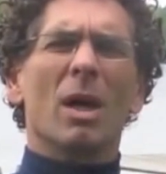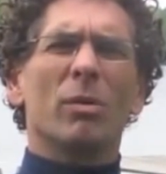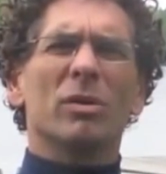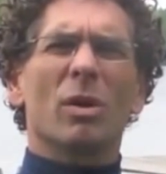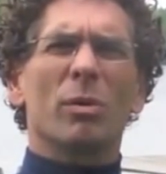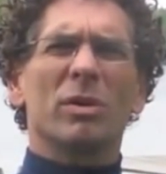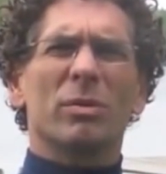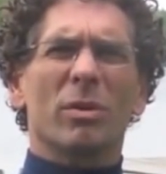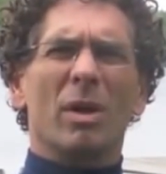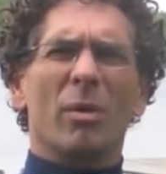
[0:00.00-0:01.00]
I was
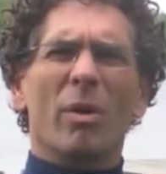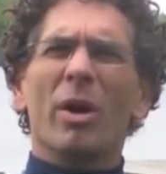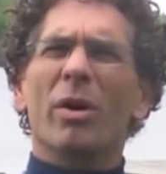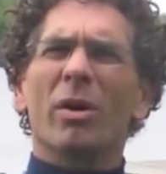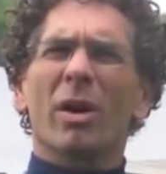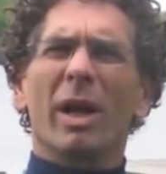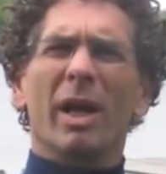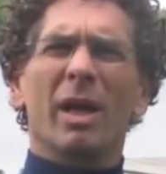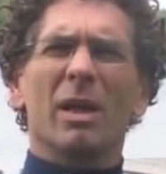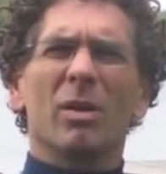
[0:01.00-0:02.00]
always a runner
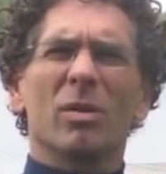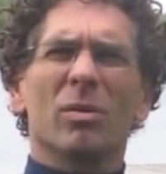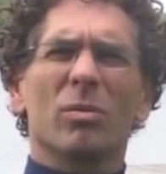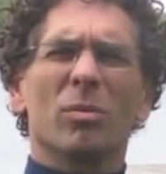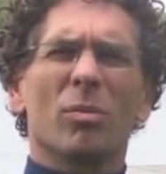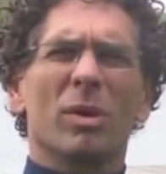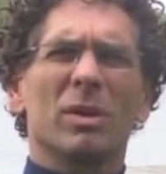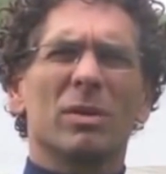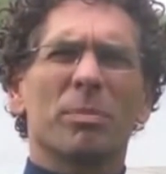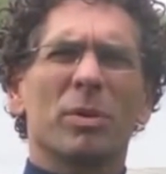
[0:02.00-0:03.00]
and
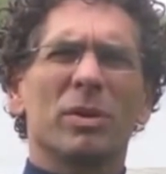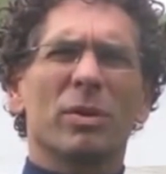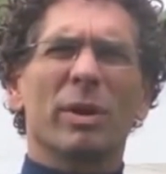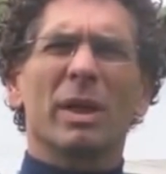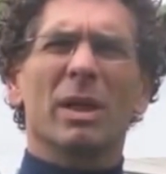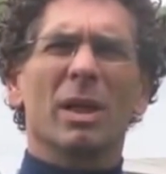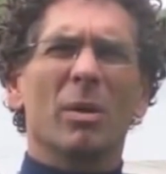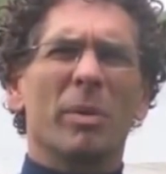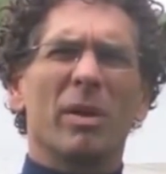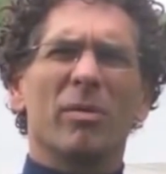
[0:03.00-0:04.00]
was pursuing a little
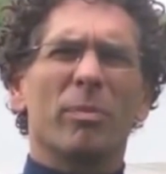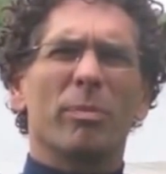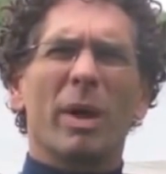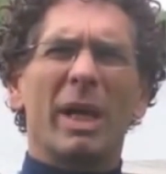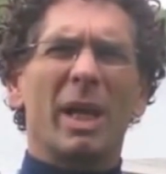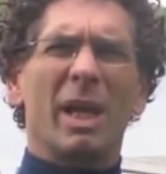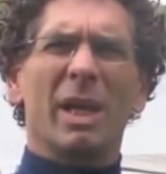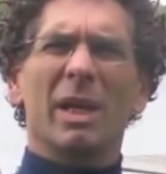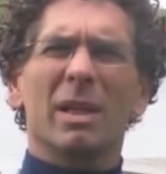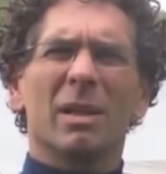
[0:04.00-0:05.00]
bit of
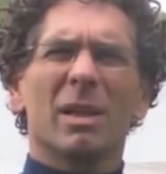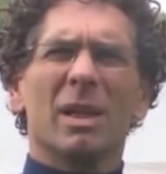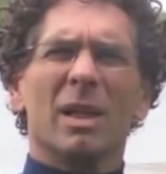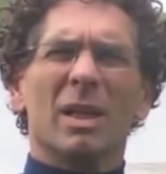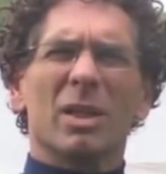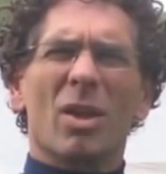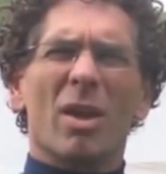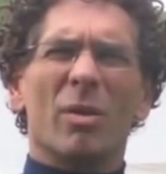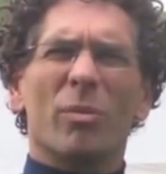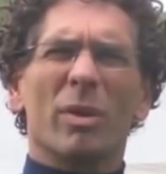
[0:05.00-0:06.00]
biking and
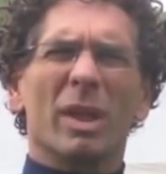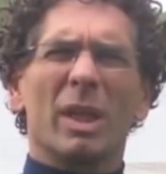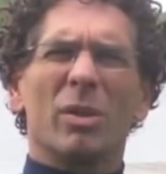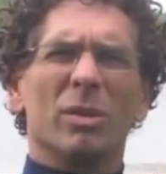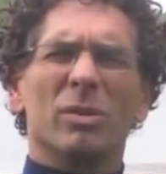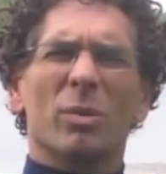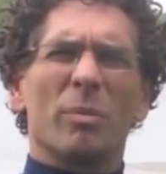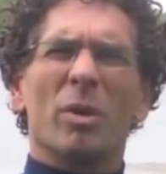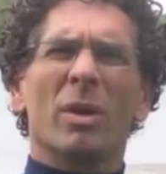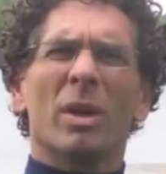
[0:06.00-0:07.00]
not a really good
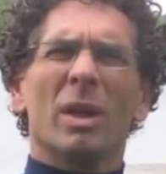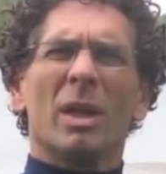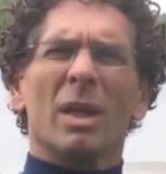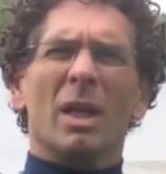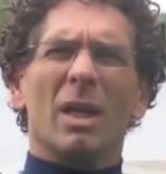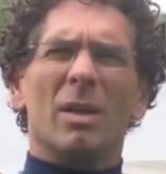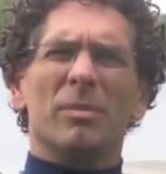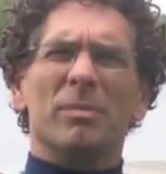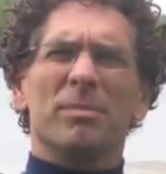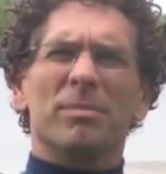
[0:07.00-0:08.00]
swimmer. Um,
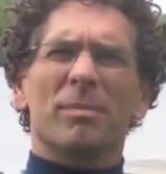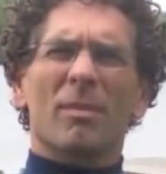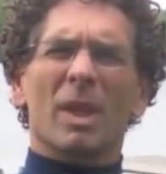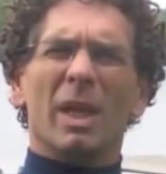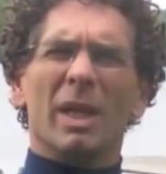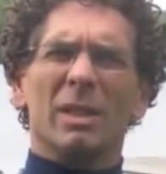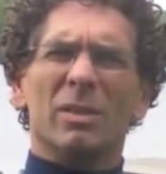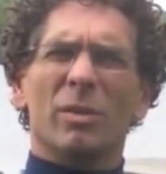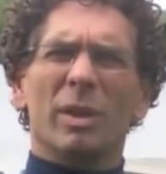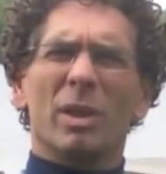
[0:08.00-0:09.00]
and
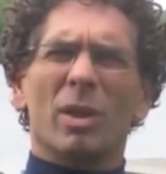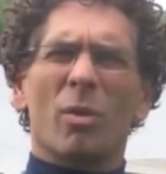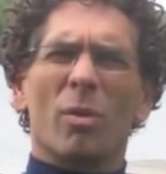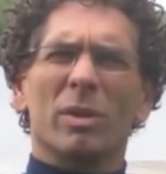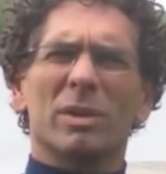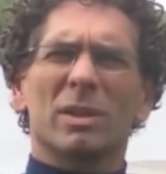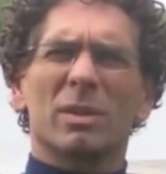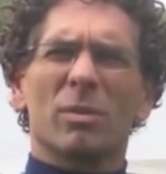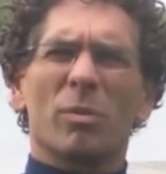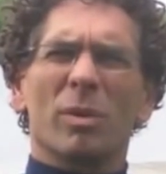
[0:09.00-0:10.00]
during the course
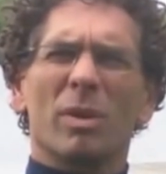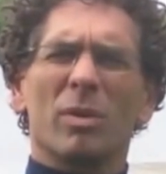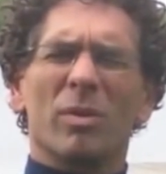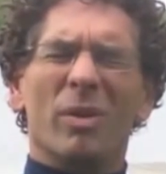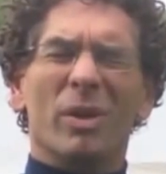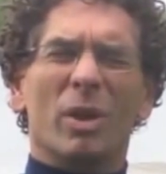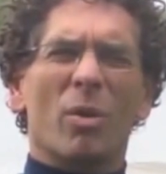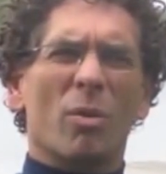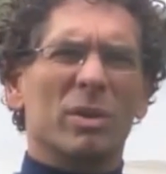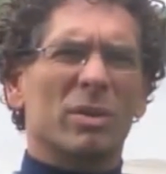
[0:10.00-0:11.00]

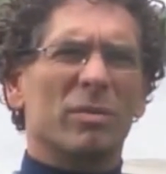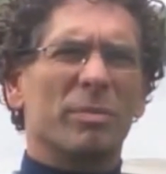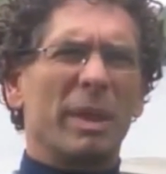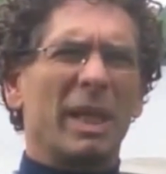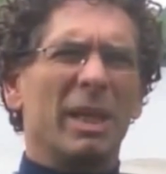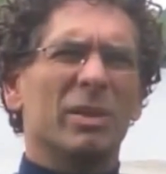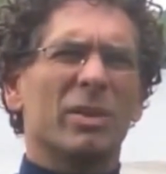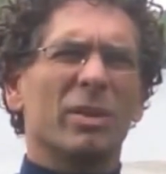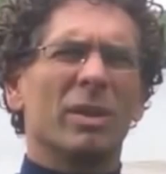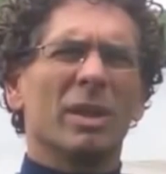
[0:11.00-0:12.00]
of being
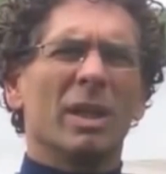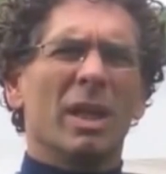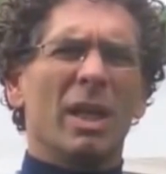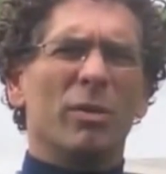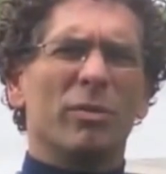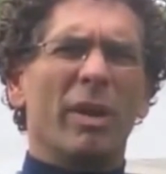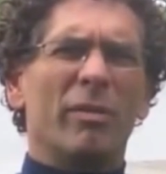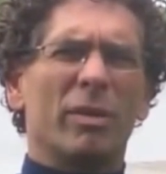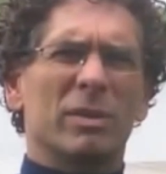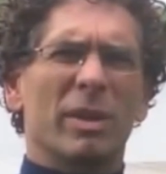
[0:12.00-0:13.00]
injured, it was very
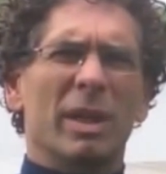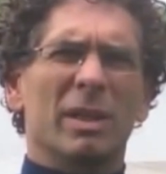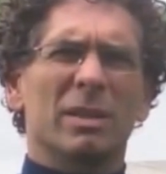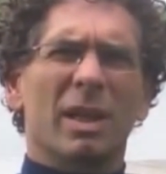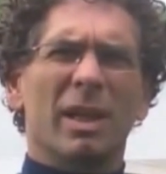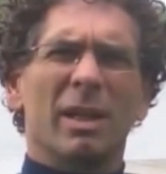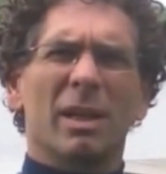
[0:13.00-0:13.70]
frustrating because I